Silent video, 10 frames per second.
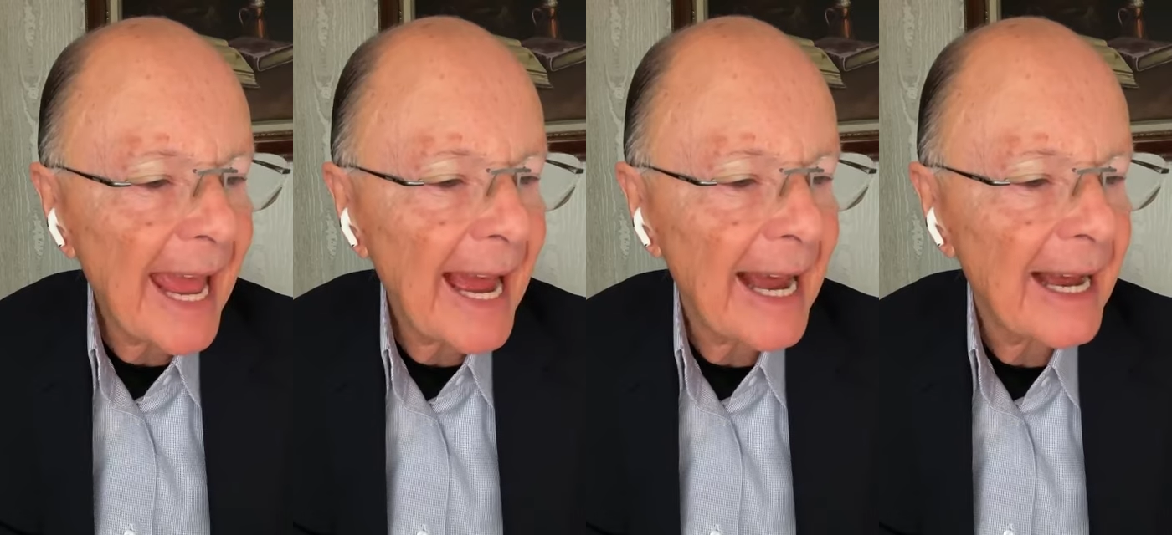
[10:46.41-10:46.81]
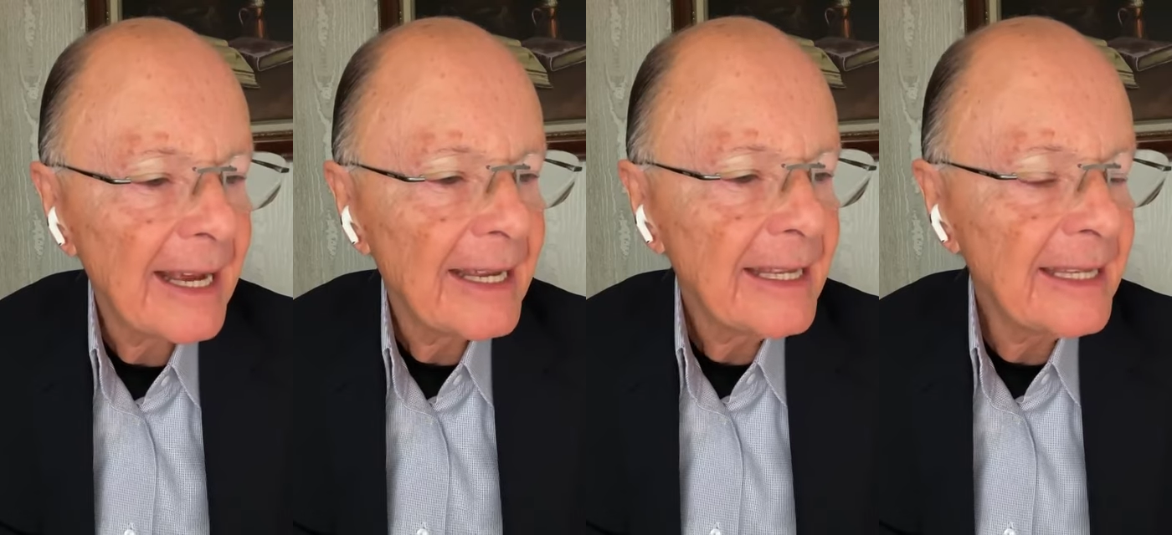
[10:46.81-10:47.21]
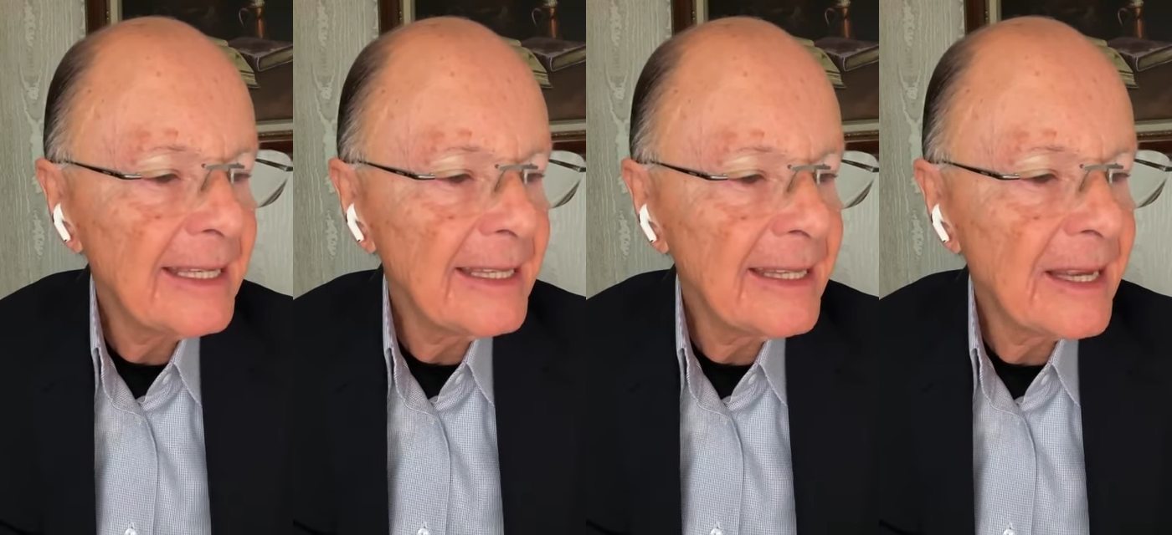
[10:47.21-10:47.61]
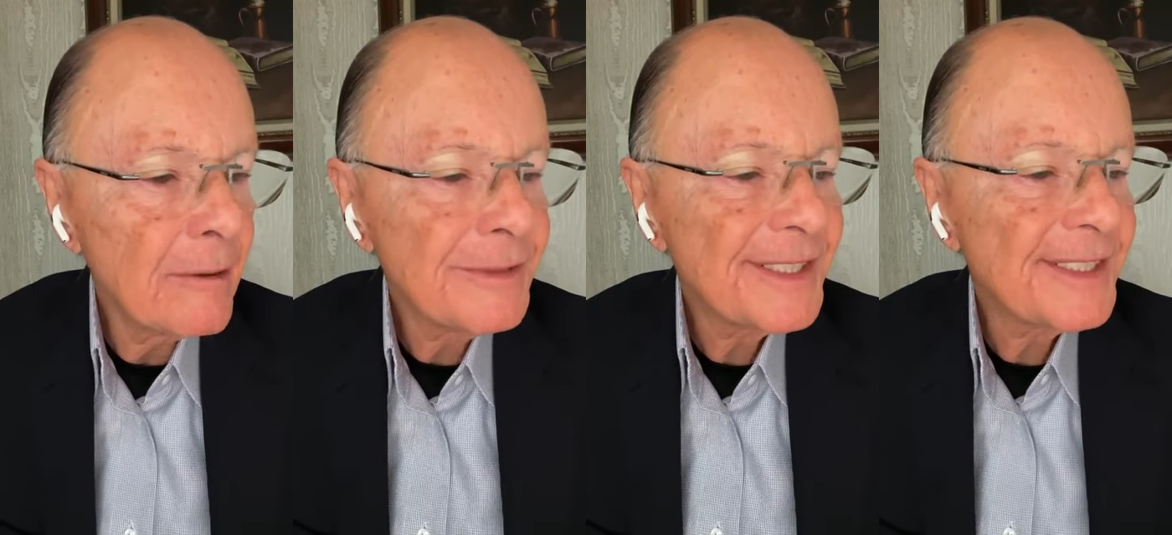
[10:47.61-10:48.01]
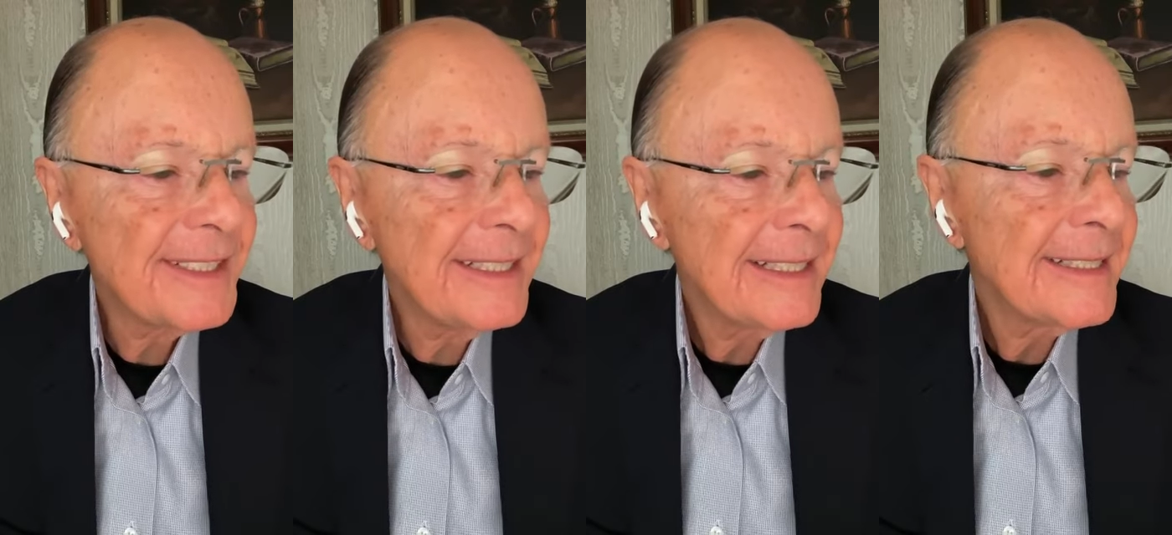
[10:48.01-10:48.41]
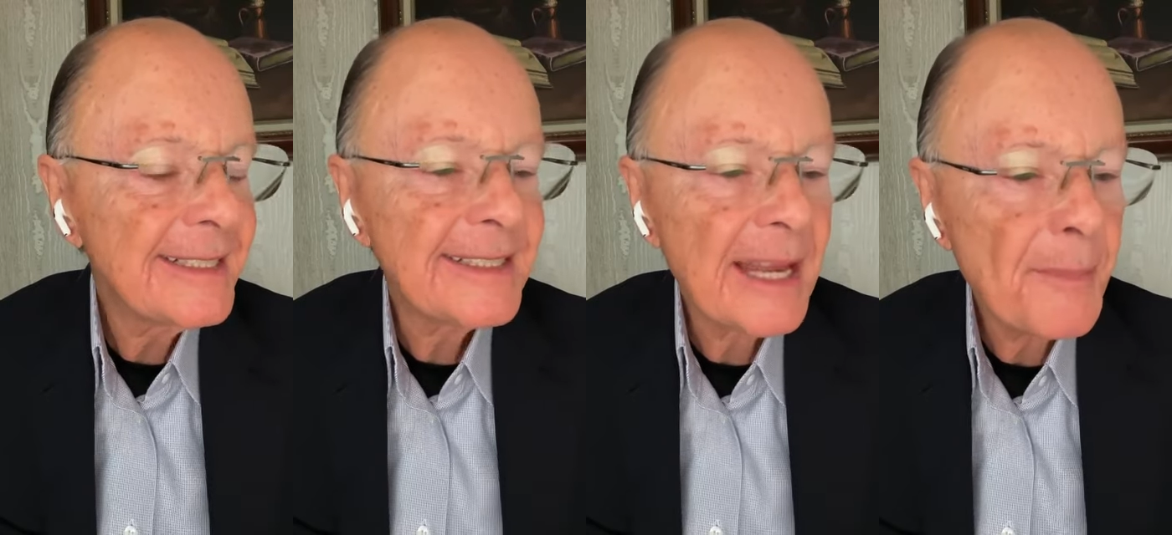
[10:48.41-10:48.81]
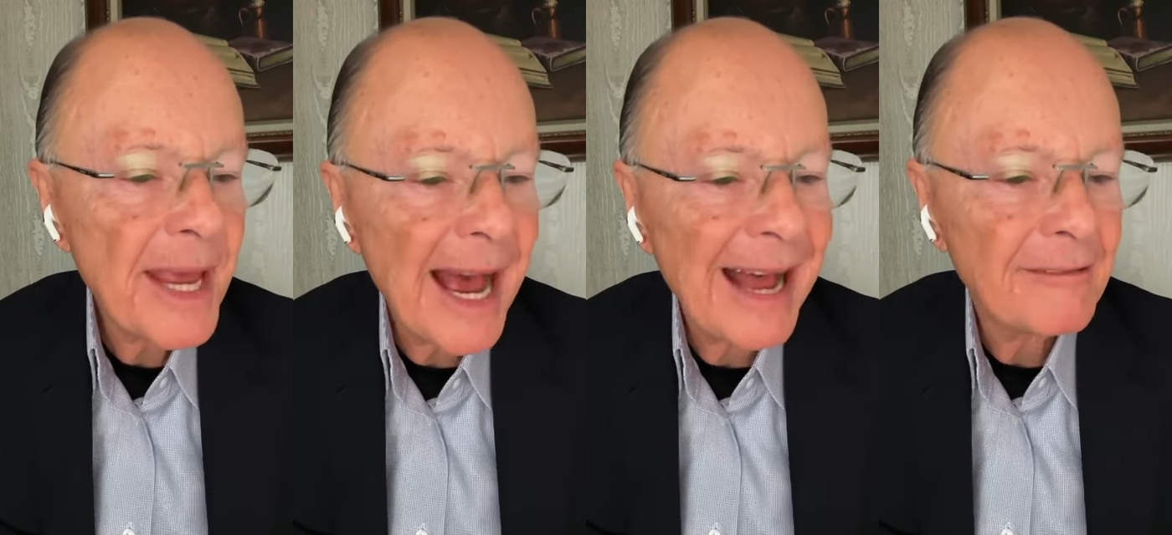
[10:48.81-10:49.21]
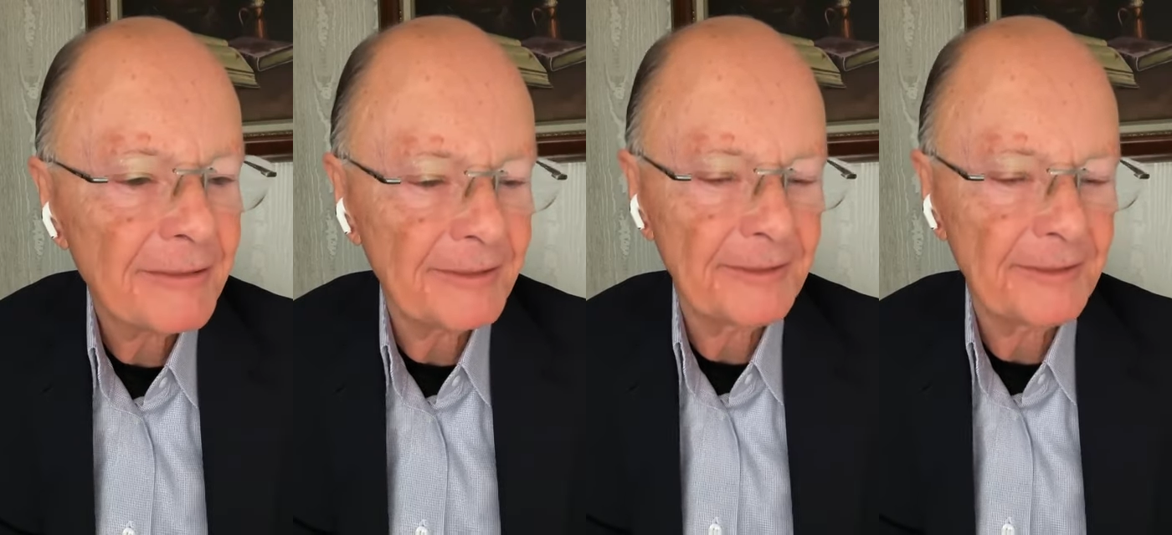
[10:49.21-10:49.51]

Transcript: in a land not sown,